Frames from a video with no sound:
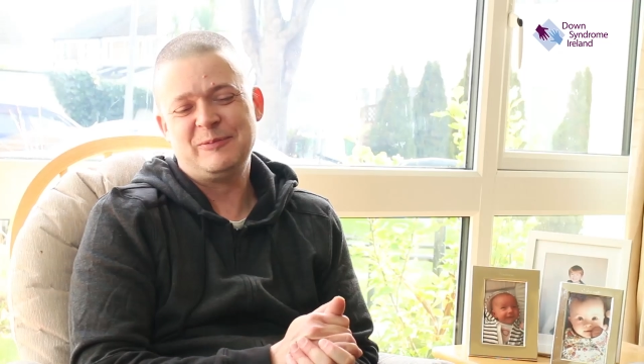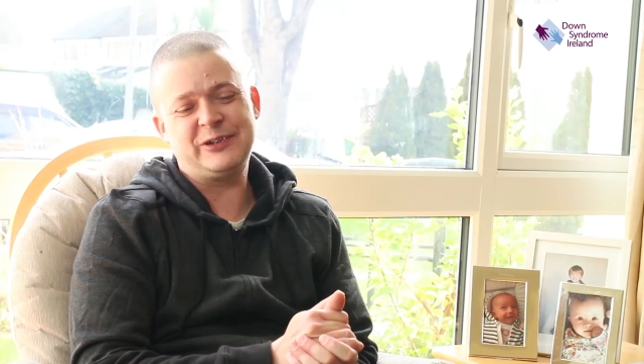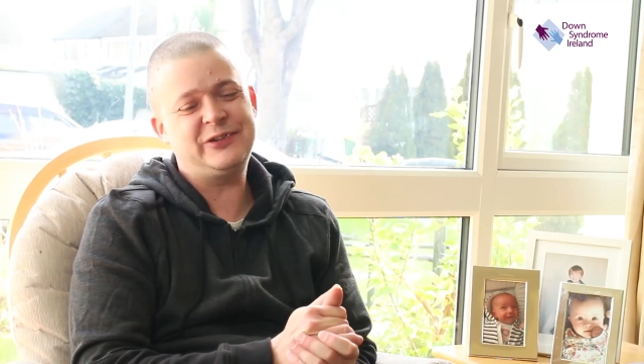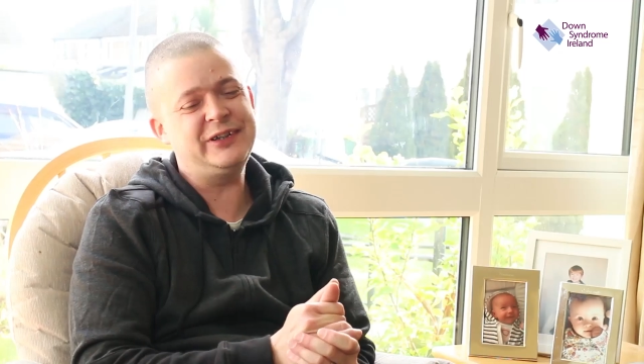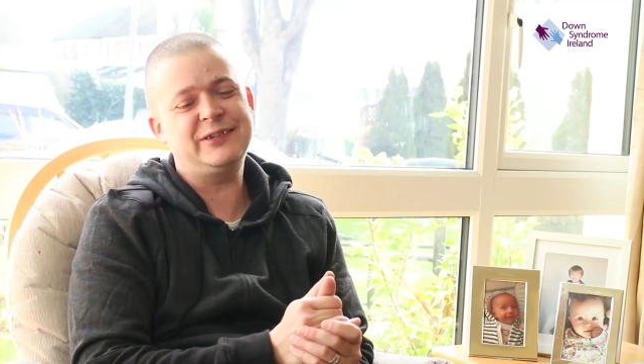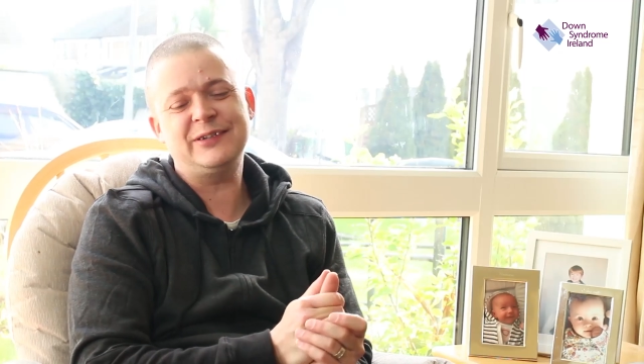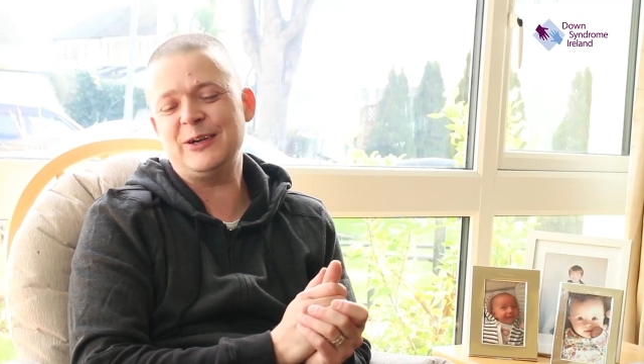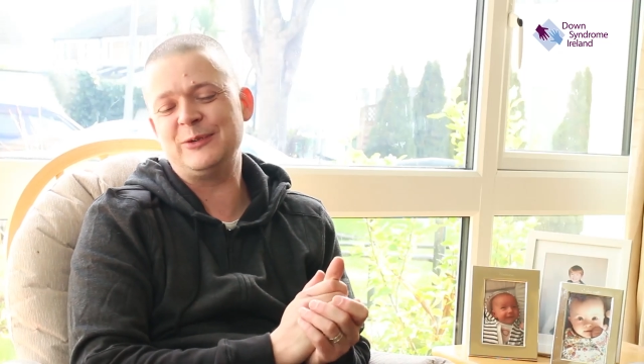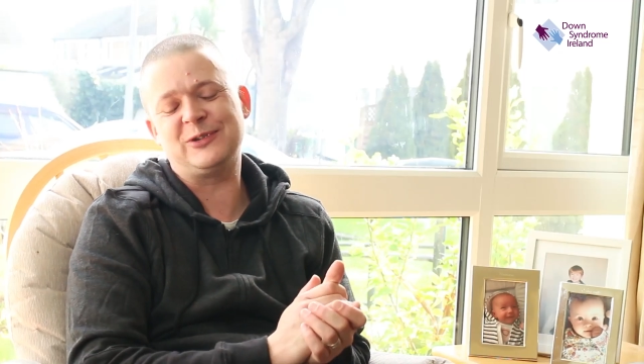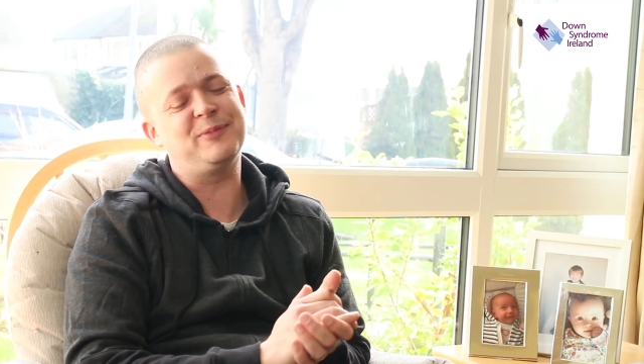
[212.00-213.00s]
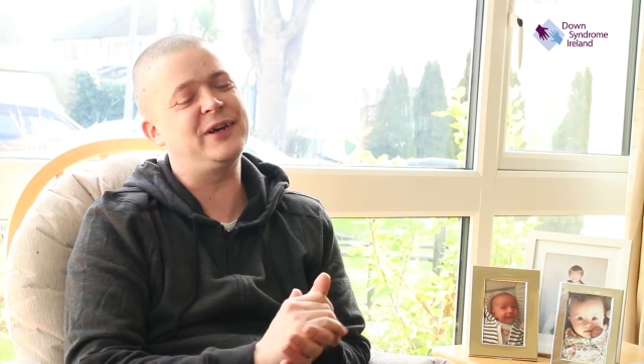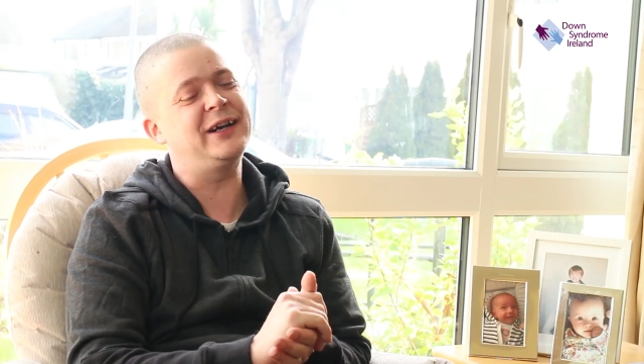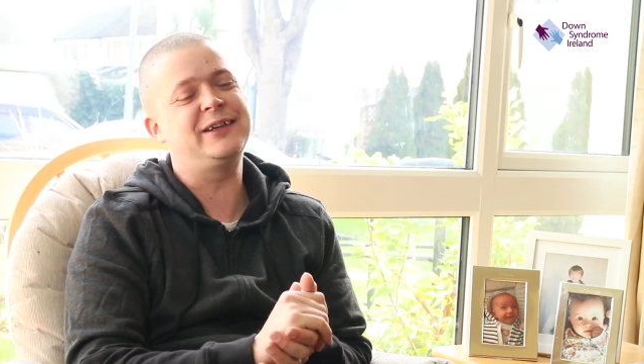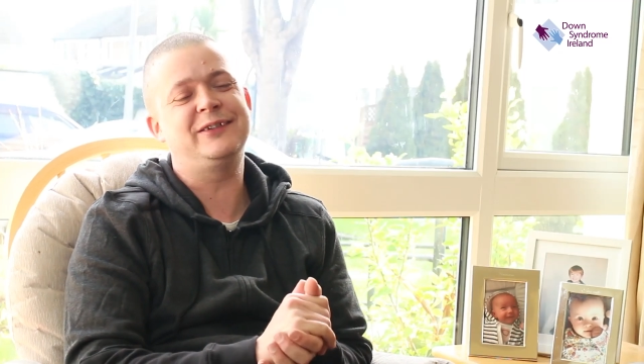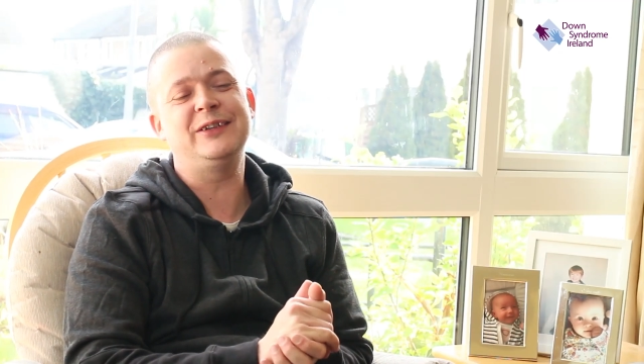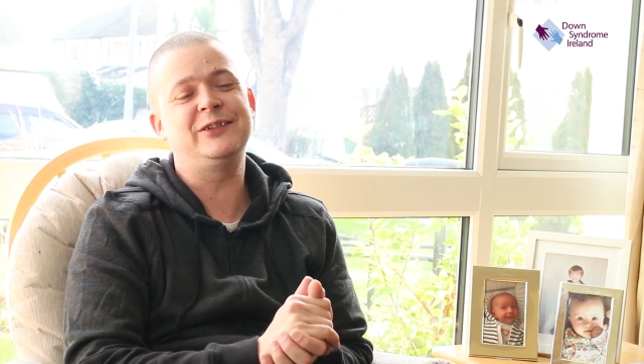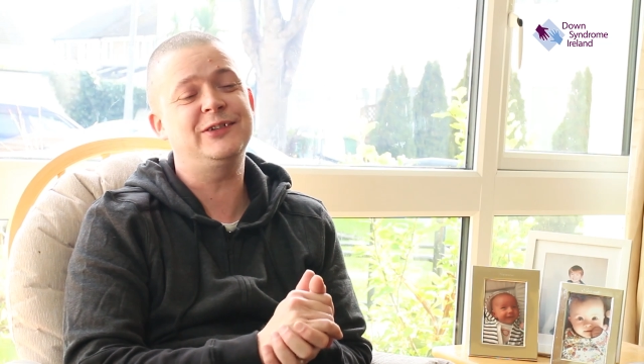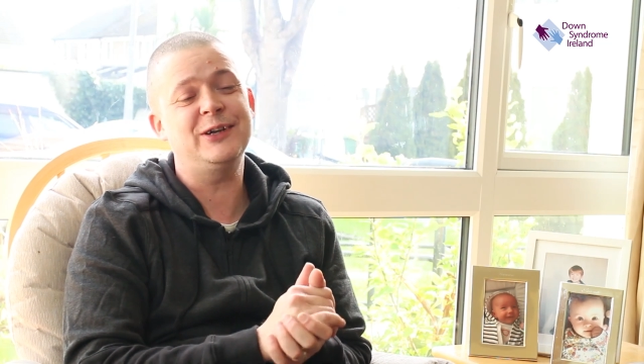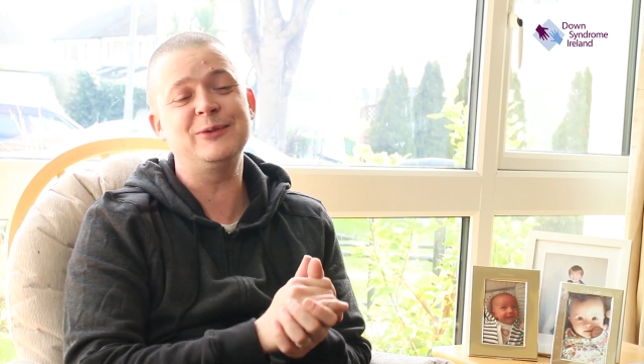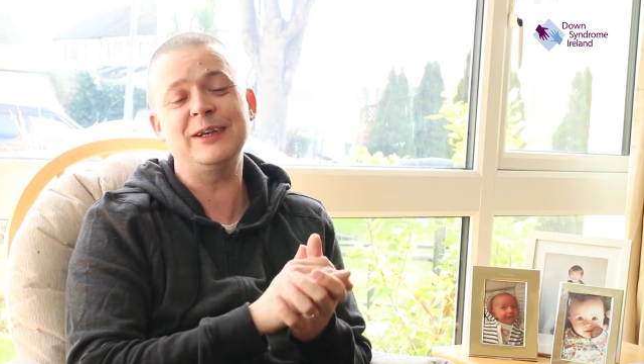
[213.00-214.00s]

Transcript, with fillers: but she's so smart, she's so